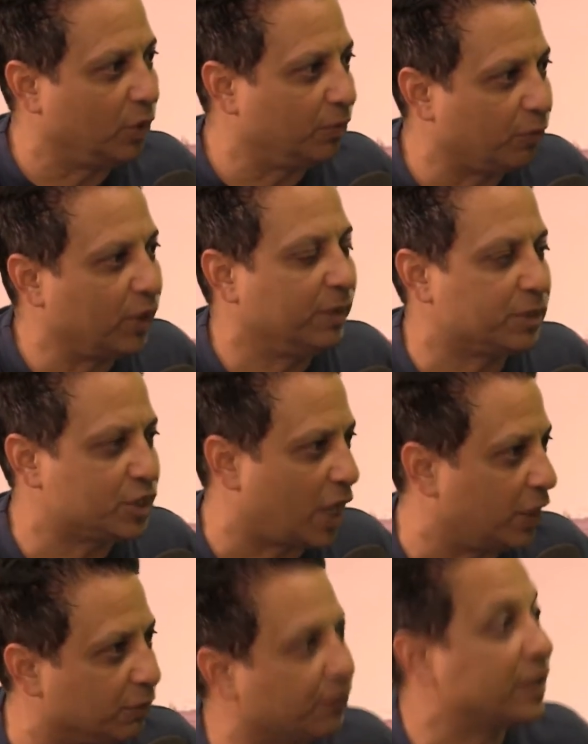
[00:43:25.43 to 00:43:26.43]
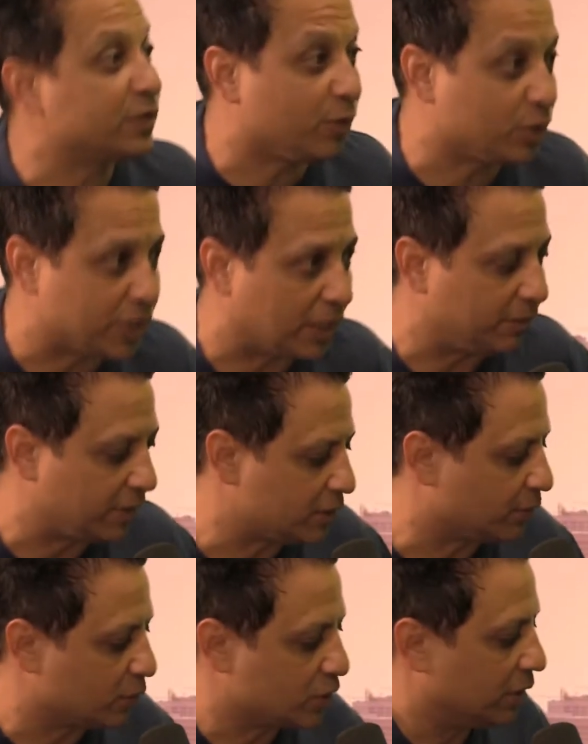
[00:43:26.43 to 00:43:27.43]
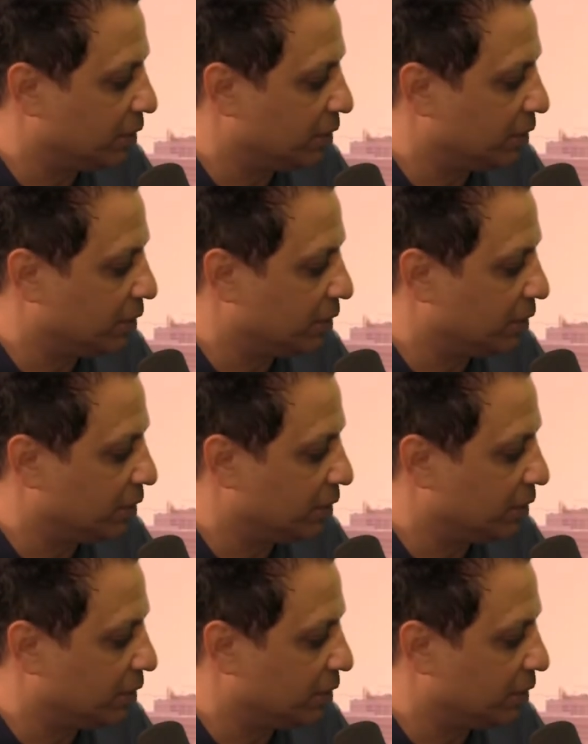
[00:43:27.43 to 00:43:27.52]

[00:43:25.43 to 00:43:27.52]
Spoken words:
for him to shine, or vice versa.